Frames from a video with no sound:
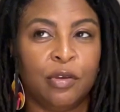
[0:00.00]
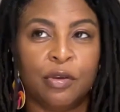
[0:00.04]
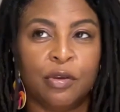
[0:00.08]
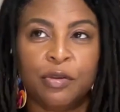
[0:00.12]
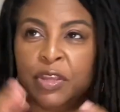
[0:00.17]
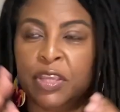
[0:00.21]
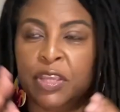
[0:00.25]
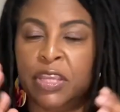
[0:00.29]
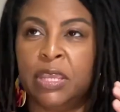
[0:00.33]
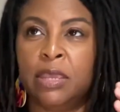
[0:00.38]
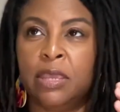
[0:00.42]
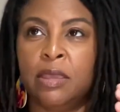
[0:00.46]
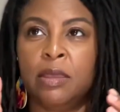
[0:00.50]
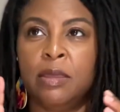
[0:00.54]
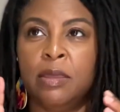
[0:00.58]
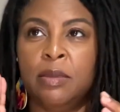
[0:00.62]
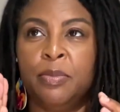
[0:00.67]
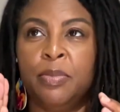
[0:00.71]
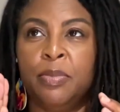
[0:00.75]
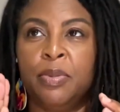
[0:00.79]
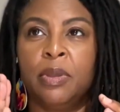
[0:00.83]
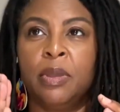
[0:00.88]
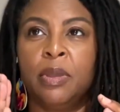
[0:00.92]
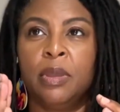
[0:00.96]
going to
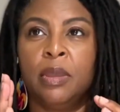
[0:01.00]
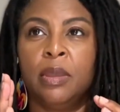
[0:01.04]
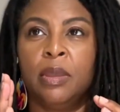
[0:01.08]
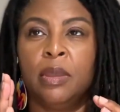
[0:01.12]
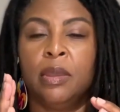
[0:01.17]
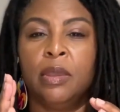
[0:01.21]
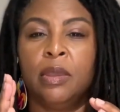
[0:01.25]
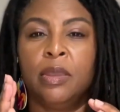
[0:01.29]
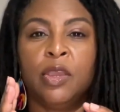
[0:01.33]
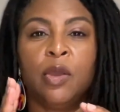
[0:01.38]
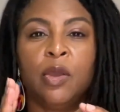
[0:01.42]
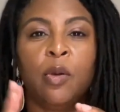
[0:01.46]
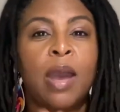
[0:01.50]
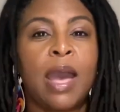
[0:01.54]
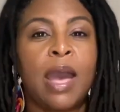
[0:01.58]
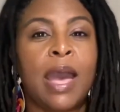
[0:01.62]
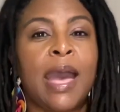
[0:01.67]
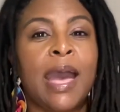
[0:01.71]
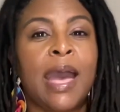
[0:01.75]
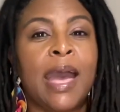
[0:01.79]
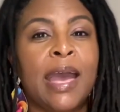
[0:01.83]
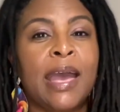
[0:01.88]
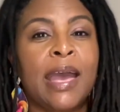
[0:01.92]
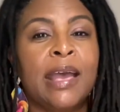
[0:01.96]
keep your
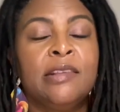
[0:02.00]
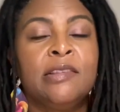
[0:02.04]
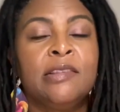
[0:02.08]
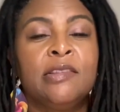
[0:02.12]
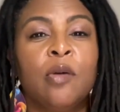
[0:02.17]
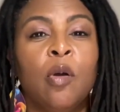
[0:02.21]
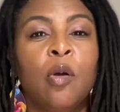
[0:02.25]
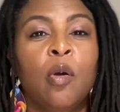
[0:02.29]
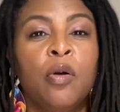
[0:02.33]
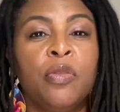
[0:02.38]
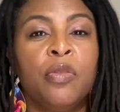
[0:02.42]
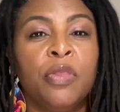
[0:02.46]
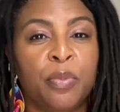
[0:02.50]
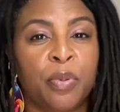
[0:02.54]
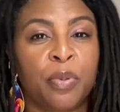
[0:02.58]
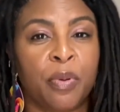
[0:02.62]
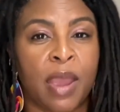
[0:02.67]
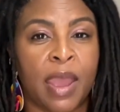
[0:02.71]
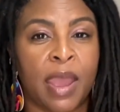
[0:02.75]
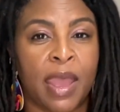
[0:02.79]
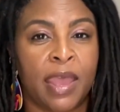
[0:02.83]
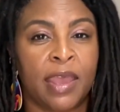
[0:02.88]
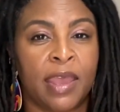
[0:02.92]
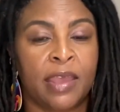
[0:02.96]
eyes on the
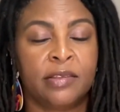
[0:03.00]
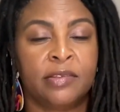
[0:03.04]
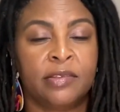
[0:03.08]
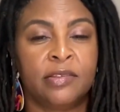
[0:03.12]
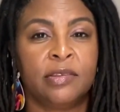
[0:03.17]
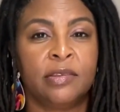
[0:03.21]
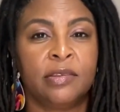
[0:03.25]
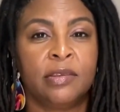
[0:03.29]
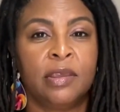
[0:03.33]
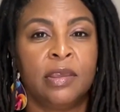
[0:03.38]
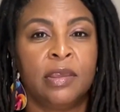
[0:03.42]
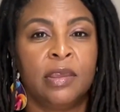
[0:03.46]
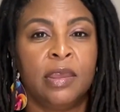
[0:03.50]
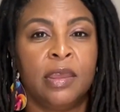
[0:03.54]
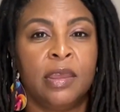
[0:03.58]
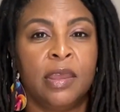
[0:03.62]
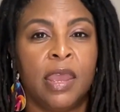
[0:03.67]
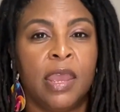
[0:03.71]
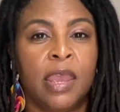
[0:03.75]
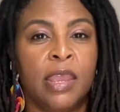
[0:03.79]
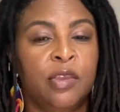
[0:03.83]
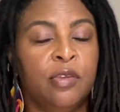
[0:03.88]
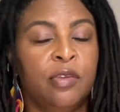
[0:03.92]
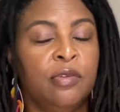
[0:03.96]
prize.
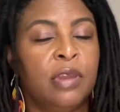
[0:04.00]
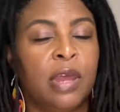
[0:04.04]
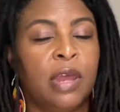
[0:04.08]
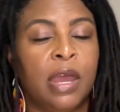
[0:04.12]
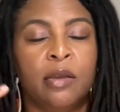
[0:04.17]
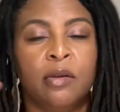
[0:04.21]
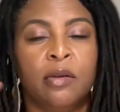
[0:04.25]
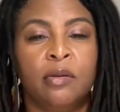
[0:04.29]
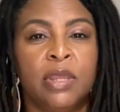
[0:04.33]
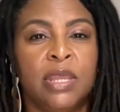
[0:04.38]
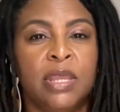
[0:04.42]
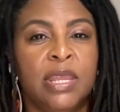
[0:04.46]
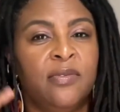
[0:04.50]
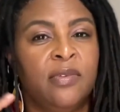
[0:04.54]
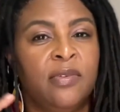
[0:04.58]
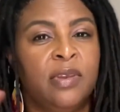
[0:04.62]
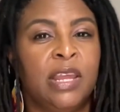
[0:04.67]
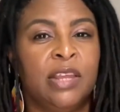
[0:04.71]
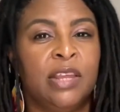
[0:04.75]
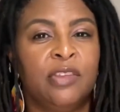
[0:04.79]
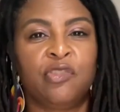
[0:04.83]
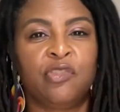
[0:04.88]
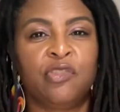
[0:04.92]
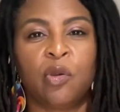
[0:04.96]
And you're not going to even
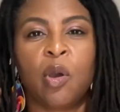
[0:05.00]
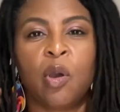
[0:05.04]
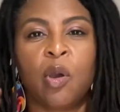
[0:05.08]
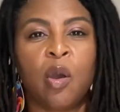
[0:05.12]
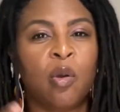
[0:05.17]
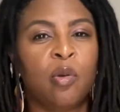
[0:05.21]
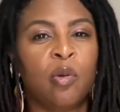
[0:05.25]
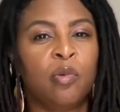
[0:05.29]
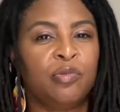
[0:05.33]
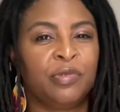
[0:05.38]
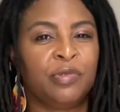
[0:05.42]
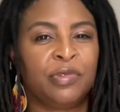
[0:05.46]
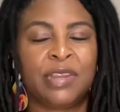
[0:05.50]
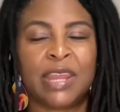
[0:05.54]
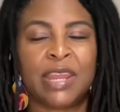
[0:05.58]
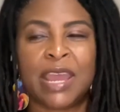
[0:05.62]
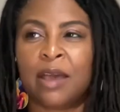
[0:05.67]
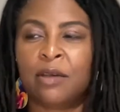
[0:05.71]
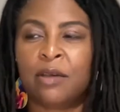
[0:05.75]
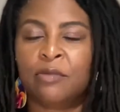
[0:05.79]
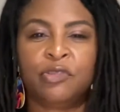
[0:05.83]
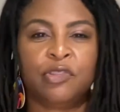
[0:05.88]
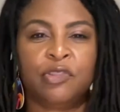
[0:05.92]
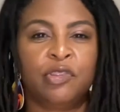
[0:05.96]
let your own
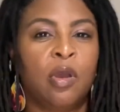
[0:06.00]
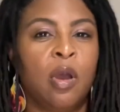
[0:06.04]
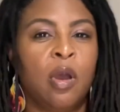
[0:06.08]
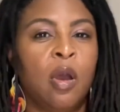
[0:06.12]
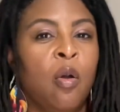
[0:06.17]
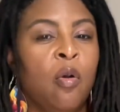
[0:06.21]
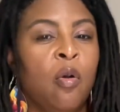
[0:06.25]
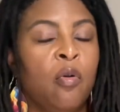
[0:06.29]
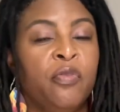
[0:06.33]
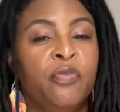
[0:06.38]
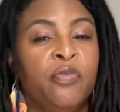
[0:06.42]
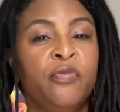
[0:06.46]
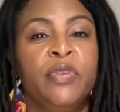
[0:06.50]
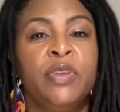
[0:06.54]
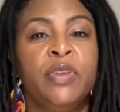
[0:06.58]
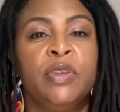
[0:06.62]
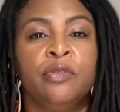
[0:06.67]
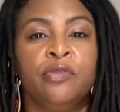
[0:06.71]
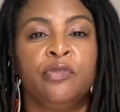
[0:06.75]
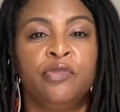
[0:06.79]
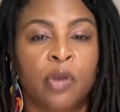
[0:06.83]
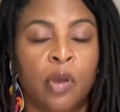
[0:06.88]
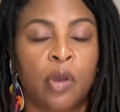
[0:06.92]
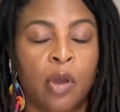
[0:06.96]
doubts, your own
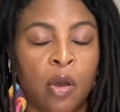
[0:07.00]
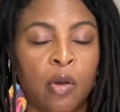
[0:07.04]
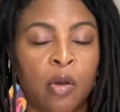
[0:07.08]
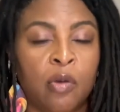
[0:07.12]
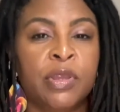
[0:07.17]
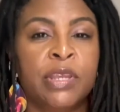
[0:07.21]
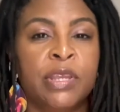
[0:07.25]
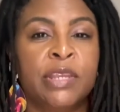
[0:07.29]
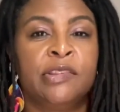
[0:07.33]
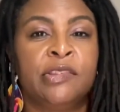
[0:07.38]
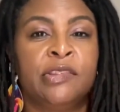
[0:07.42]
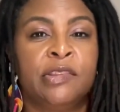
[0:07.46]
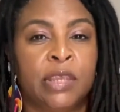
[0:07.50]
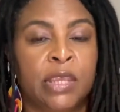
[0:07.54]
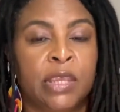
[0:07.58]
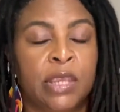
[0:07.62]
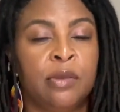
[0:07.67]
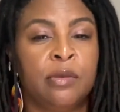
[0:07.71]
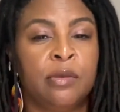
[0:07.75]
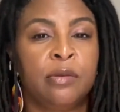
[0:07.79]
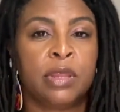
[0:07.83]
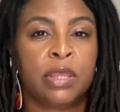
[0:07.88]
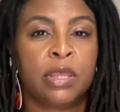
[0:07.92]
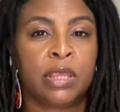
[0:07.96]
fears, your own
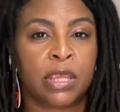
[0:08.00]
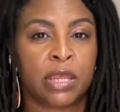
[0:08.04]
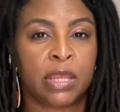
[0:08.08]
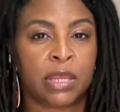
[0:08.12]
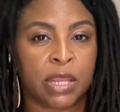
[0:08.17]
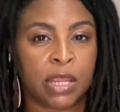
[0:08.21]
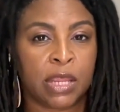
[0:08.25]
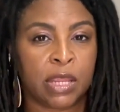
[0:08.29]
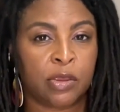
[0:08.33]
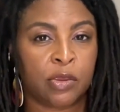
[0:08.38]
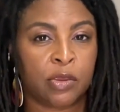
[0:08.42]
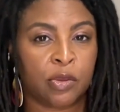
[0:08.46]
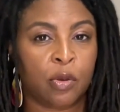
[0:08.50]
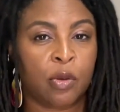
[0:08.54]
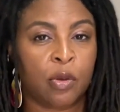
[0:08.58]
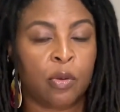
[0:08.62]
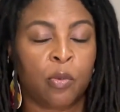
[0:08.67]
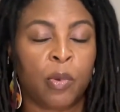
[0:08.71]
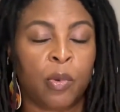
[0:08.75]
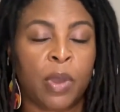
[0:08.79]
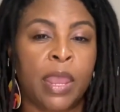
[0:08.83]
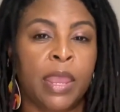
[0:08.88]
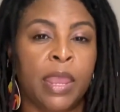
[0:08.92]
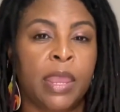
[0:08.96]
insecurity get in your
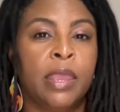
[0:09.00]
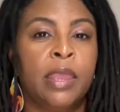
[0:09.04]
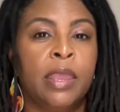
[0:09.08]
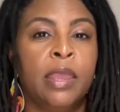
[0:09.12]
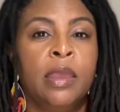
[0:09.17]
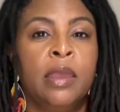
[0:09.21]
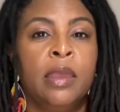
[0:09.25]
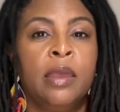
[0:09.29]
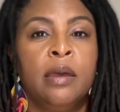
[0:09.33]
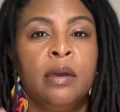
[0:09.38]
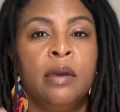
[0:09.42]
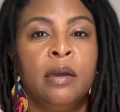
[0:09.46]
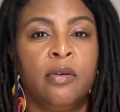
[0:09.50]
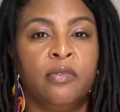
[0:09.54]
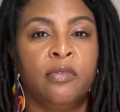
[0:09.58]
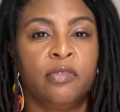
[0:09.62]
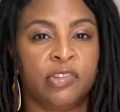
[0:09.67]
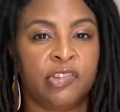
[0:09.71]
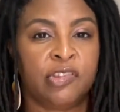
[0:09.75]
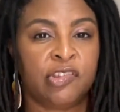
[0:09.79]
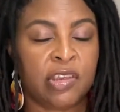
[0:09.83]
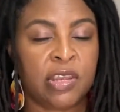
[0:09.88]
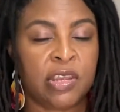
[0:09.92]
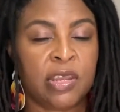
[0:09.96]
way of
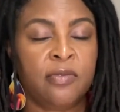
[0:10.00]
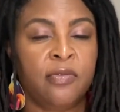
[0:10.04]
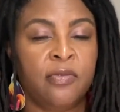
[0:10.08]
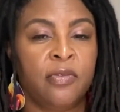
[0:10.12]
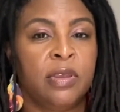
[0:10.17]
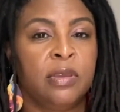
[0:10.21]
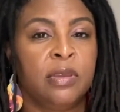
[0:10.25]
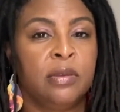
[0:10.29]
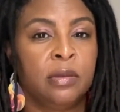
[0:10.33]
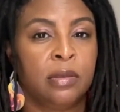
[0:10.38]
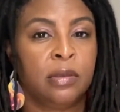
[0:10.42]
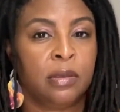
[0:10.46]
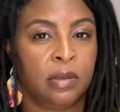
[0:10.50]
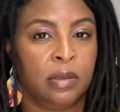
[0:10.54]
achieving